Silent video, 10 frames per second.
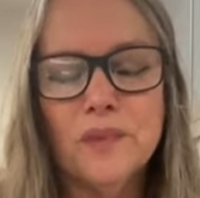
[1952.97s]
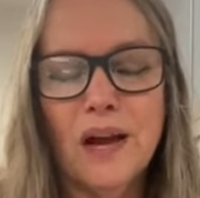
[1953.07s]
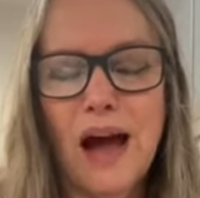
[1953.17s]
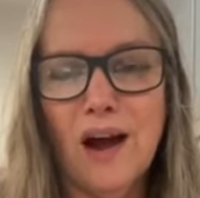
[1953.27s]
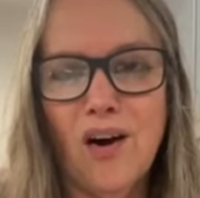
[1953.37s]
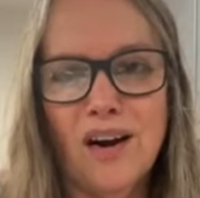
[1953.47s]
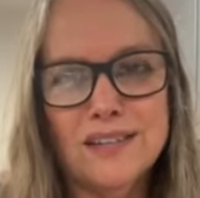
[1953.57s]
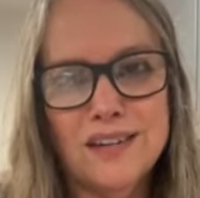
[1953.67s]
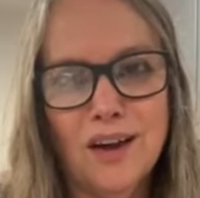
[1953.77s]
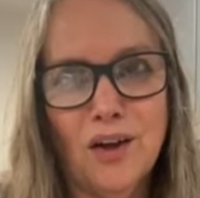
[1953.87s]
I
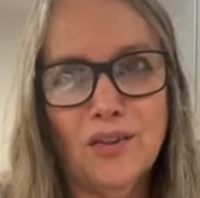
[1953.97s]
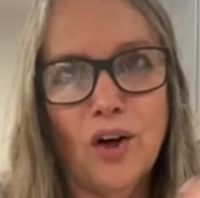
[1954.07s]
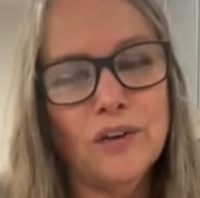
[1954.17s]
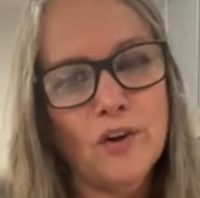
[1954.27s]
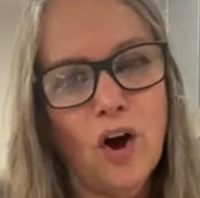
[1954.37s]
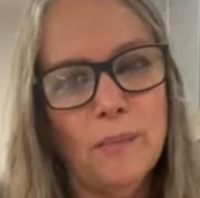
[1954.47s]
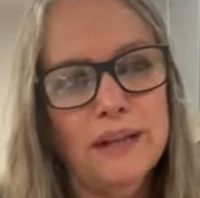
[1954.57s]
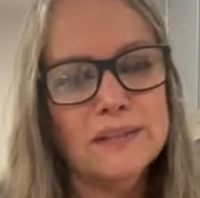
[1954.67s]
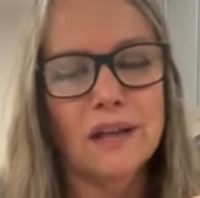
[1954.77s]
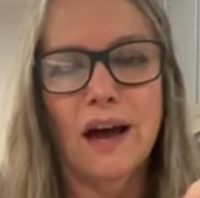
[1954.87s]
got a lot of
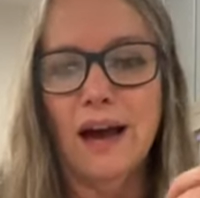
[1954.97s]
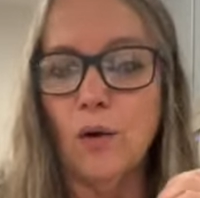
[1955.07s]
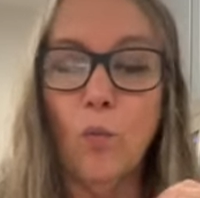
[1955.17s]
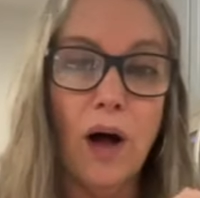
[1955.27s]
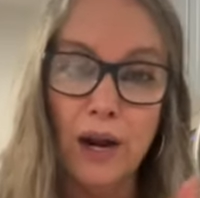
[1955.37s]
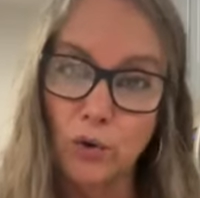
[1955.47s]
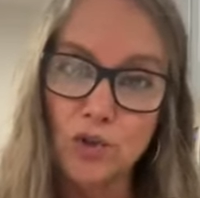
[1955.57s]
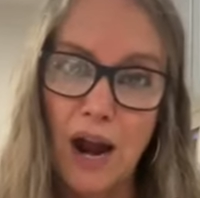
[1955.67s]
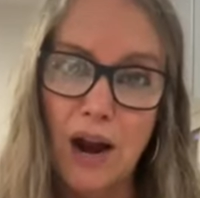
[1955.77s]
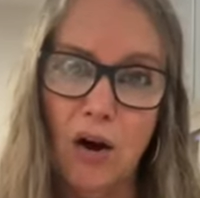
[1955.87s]
comments like, well, I don't
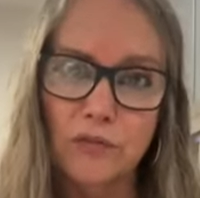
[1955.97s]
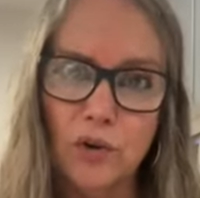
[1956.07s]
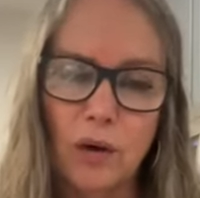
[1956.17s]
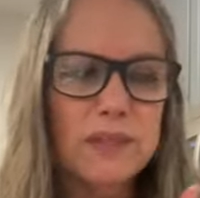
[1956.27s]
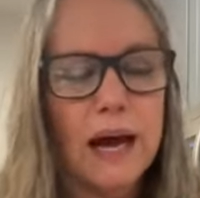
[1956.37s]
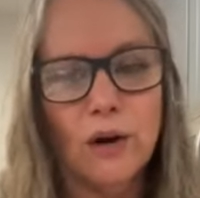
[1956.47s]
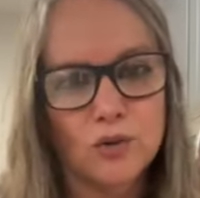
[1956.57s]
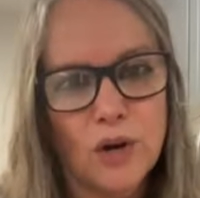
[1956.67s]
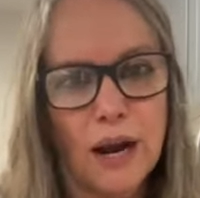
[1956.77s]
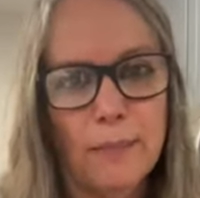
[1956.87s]
track cough drops. I don't
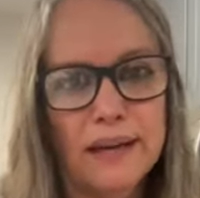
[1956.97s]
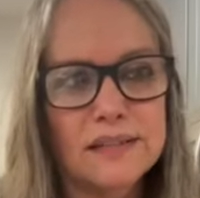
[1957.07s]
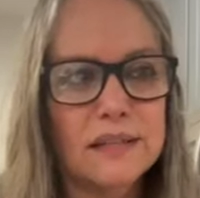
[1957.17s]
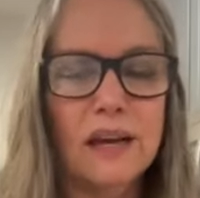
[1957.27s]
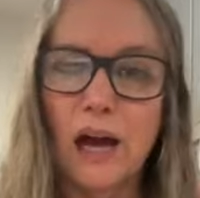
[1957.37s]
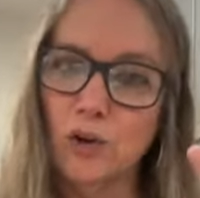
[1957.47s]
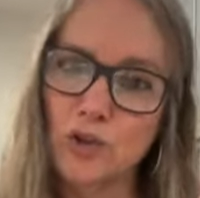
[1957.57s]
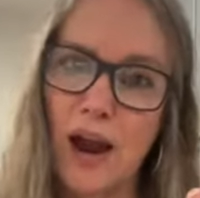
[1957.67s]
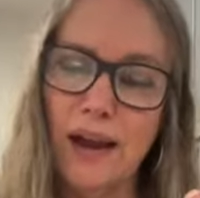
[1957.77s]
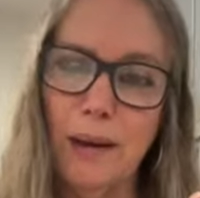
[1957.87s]
track medicine. I don't
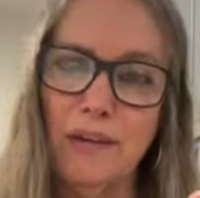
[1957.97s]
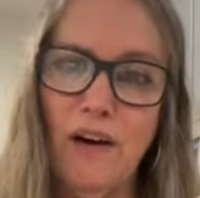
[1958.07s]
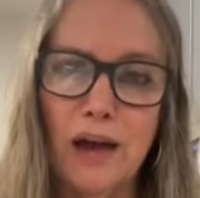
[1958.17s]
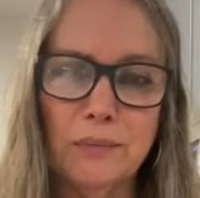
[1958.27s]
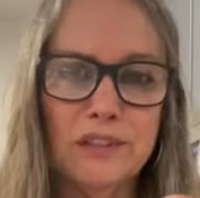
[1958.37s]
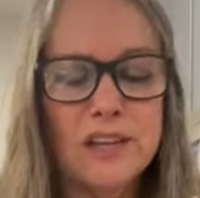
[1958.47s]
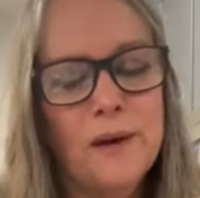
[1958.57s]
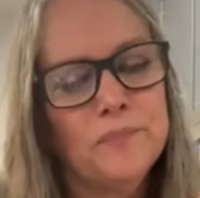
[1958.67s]
track gummy vitamins.